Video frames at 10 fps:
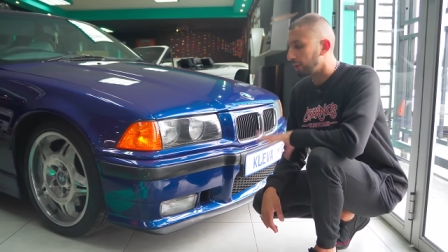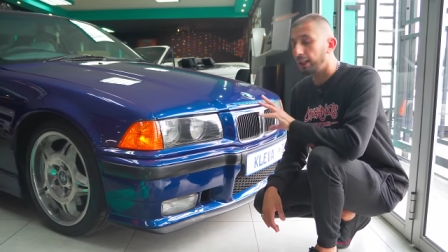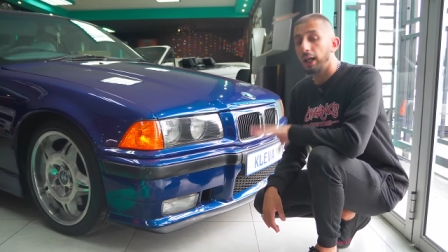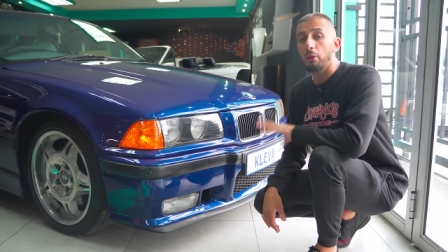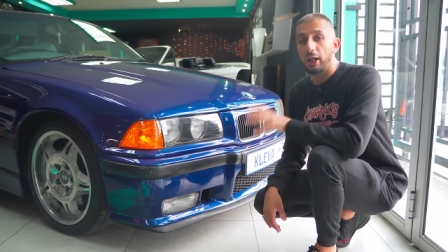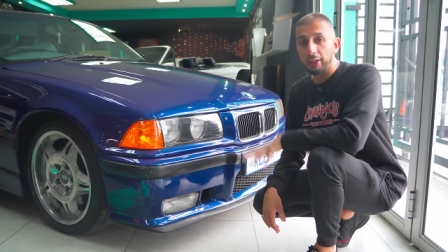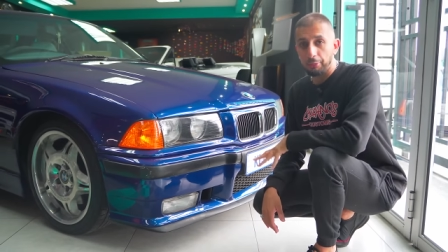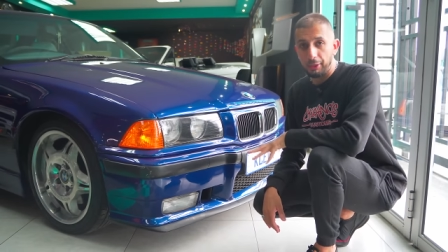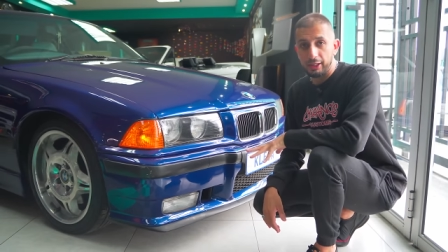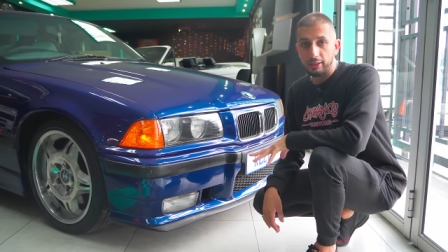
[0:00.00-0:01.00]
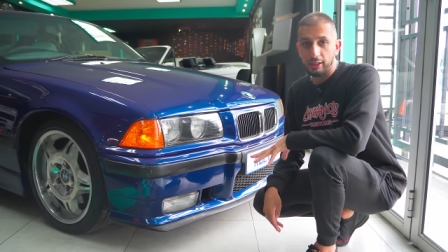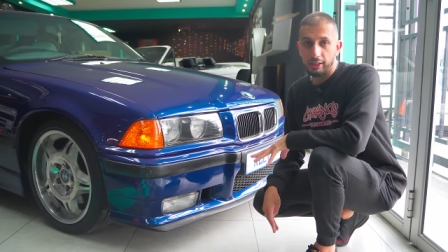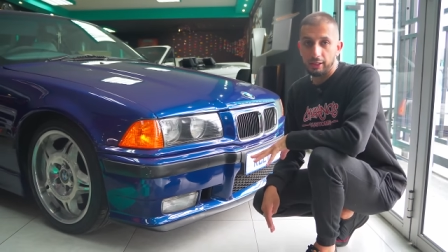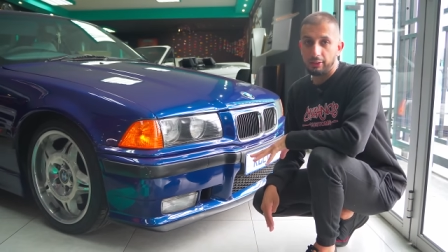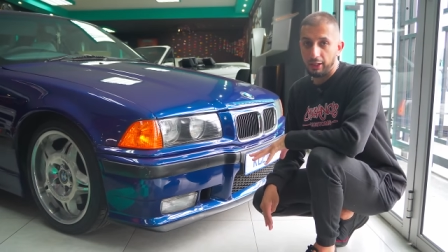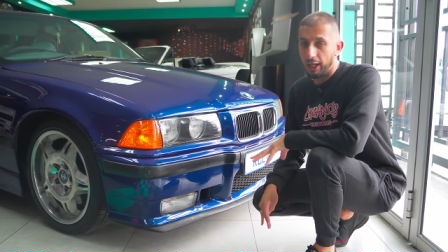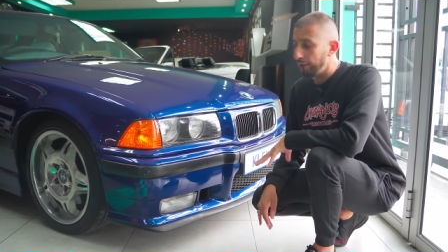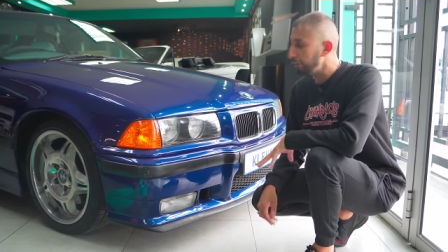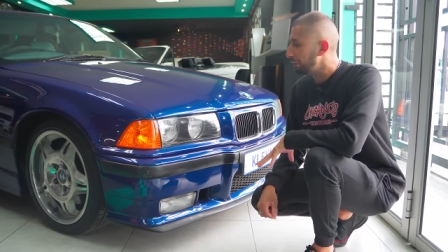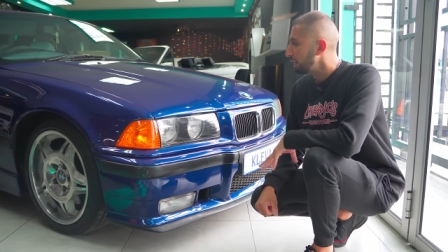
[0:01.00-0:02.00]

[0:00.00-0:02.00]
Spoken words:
The car was painted in its life,